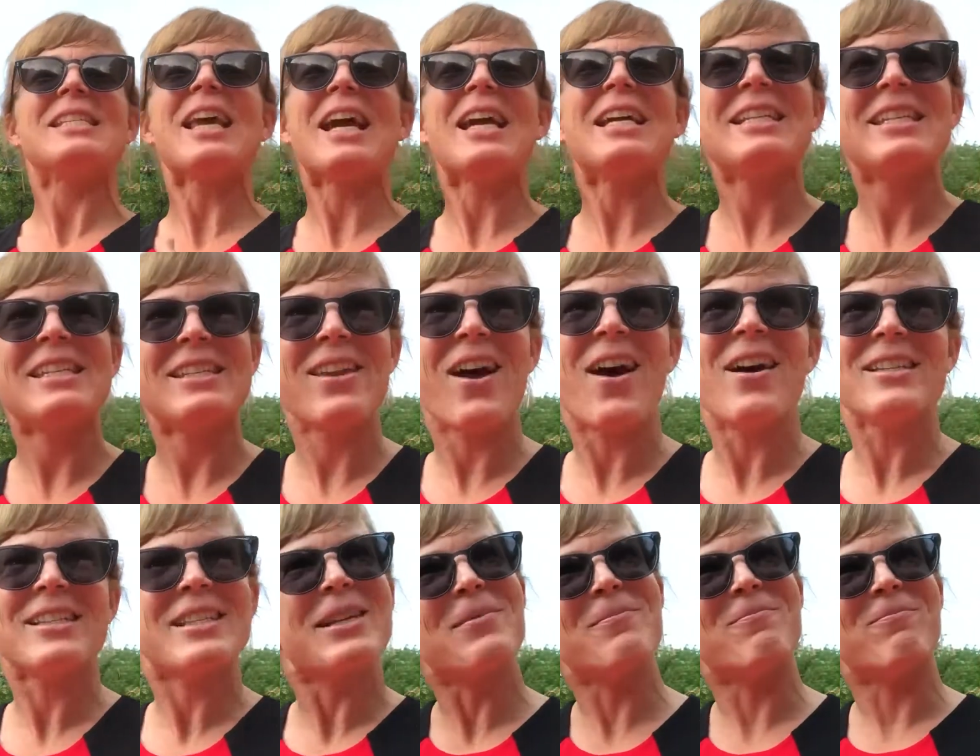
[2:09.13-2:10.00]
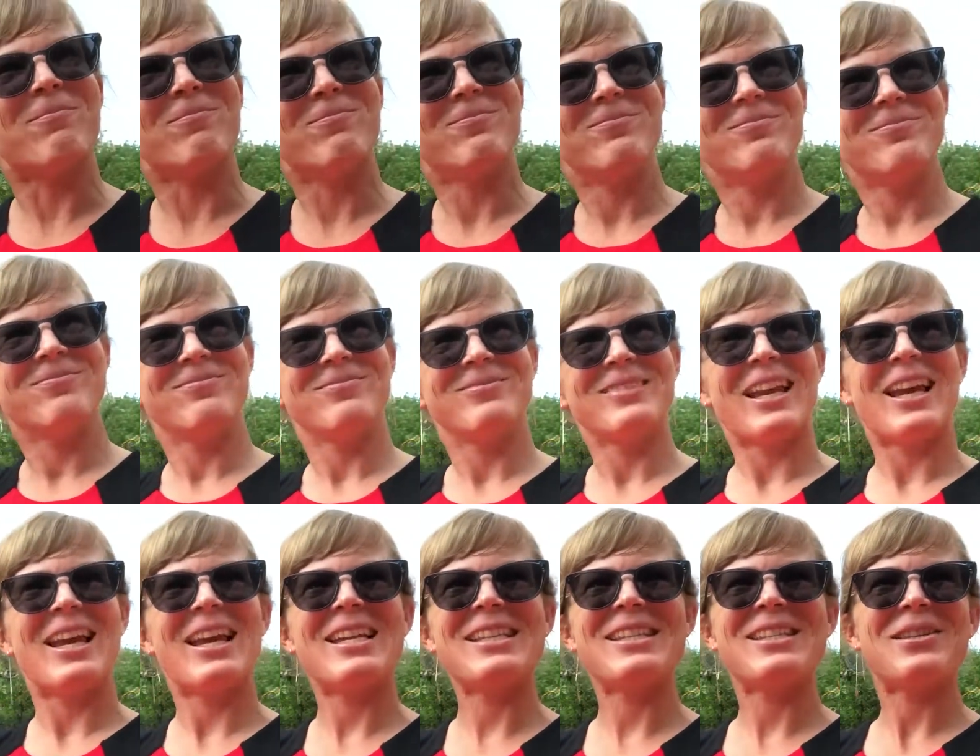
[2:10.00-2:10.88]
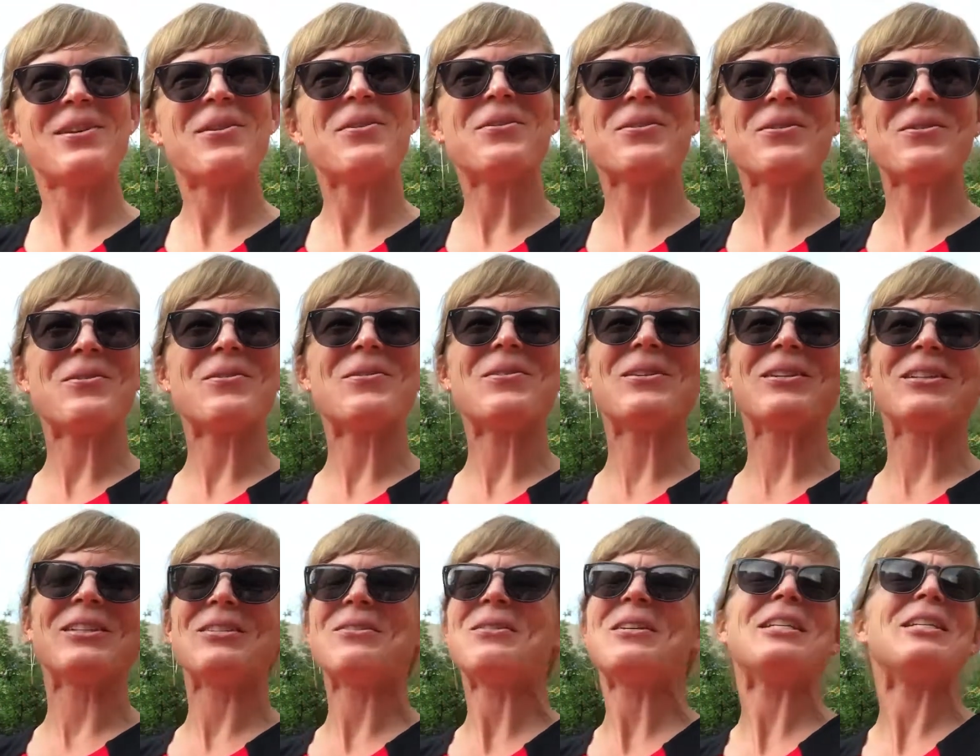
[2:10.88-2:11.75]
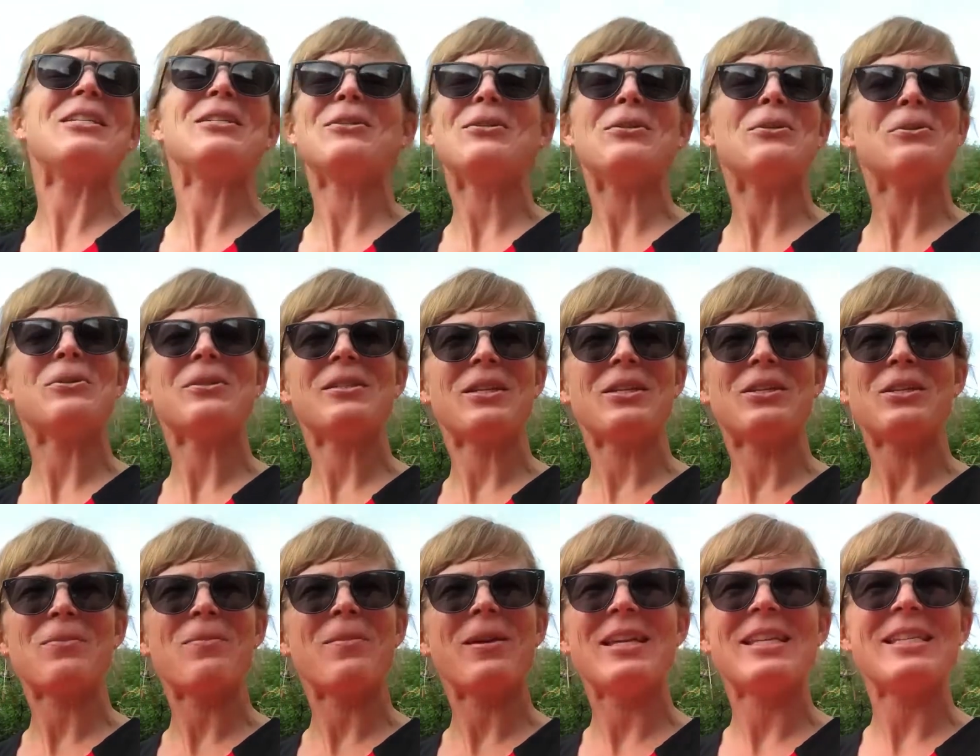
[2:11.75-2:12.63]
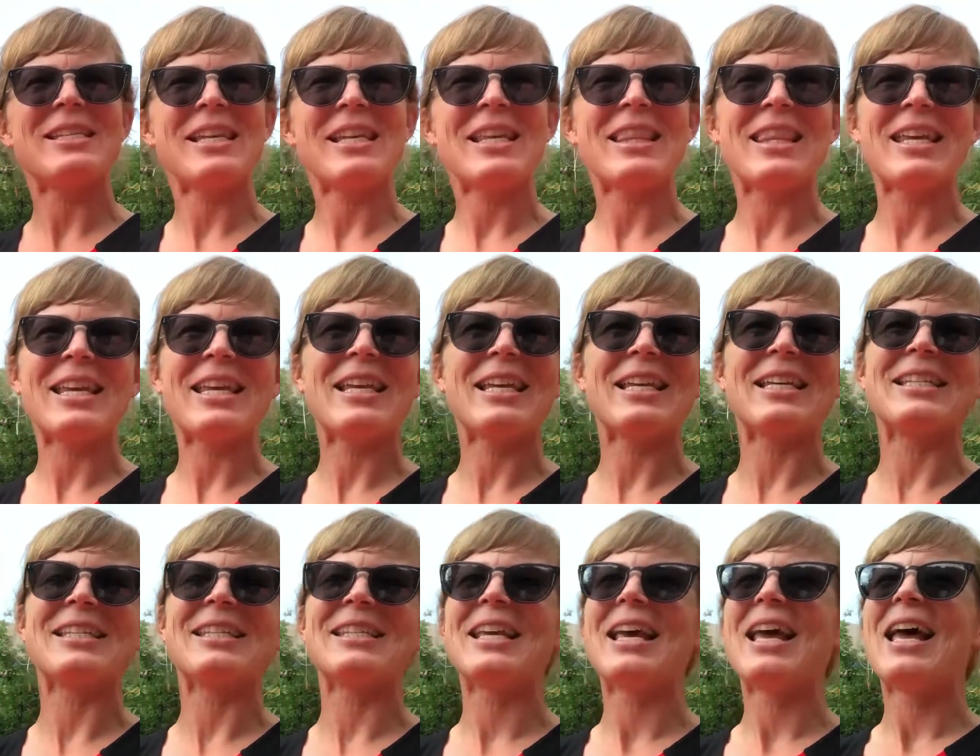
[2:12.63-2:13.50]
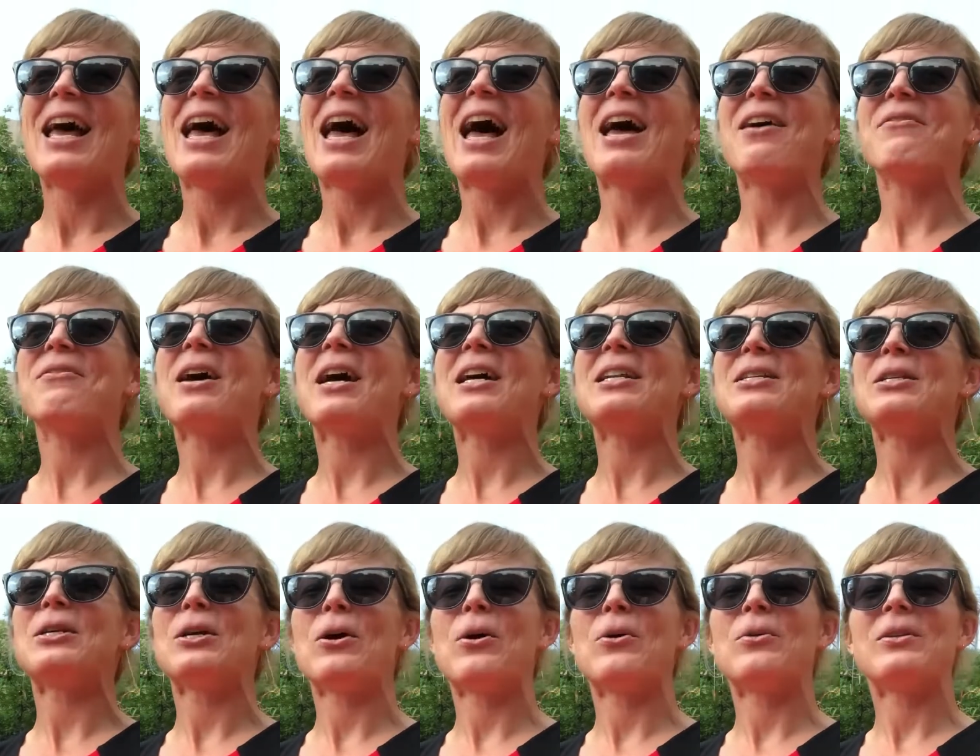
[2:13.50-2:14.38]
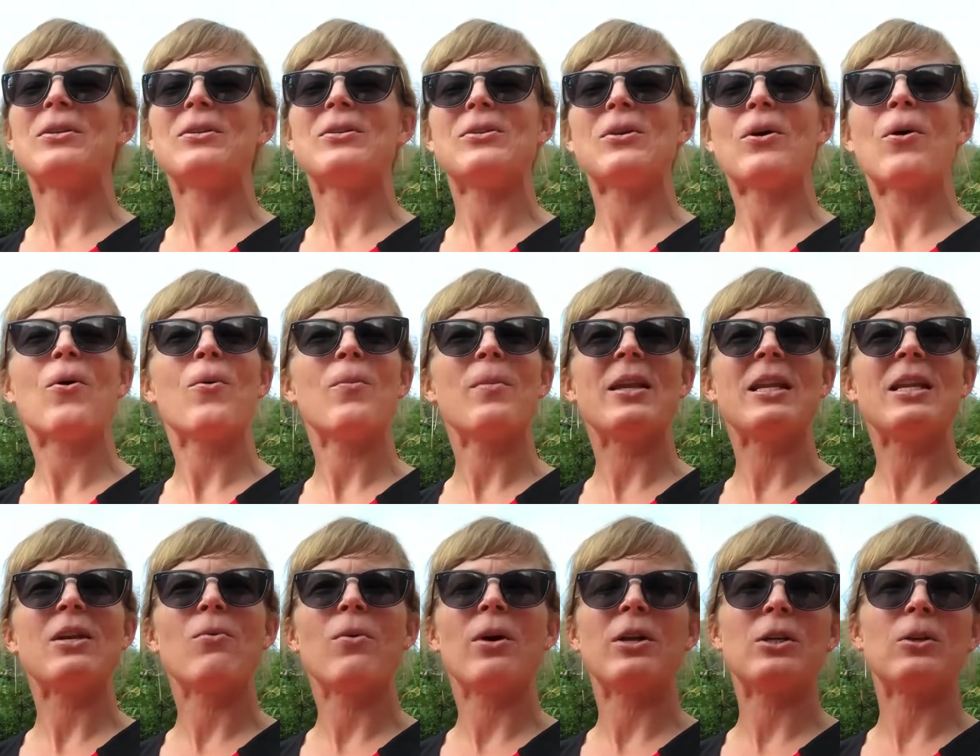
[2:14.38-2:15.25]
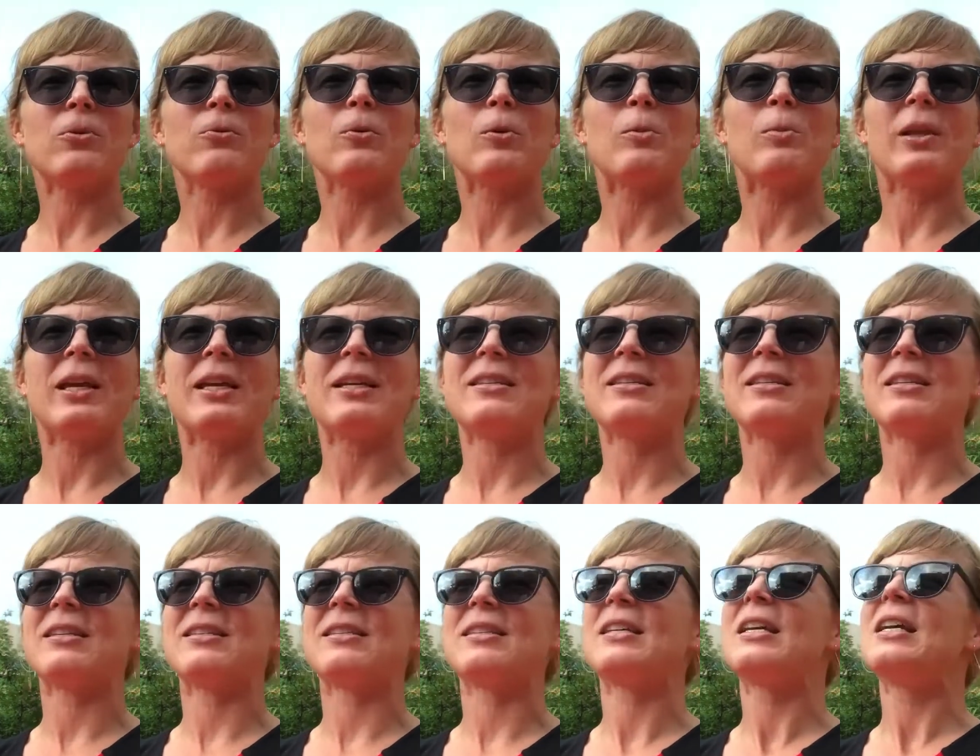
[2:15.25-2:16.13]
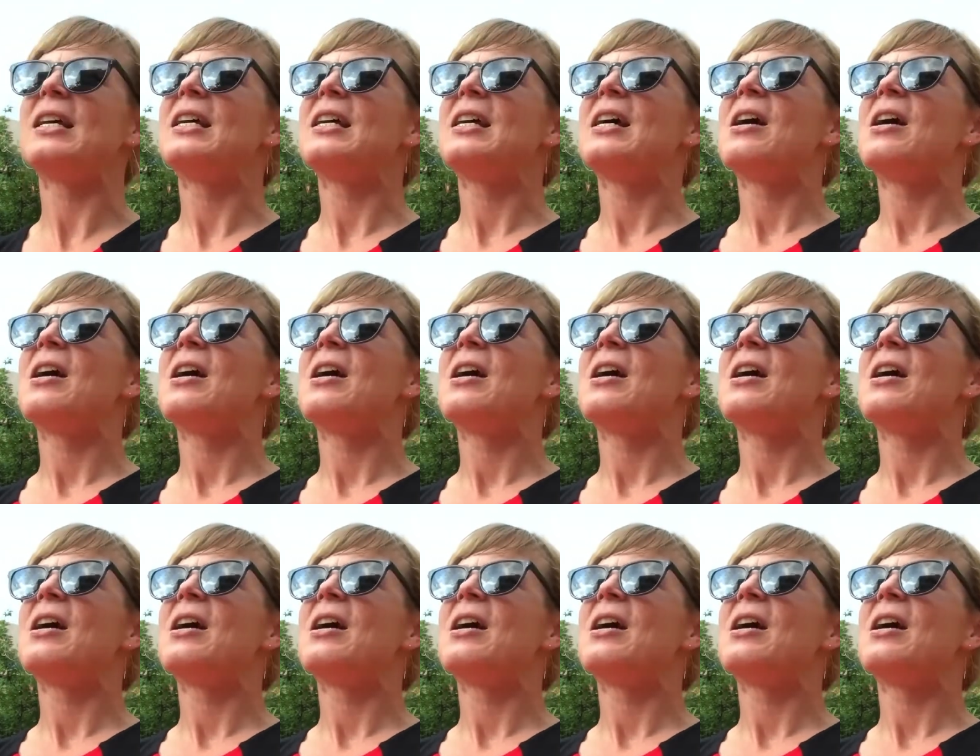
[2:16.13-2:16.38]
science is awesome! It's so cool. You get to do such amazing things. I've gotten to go to so many wonderful places.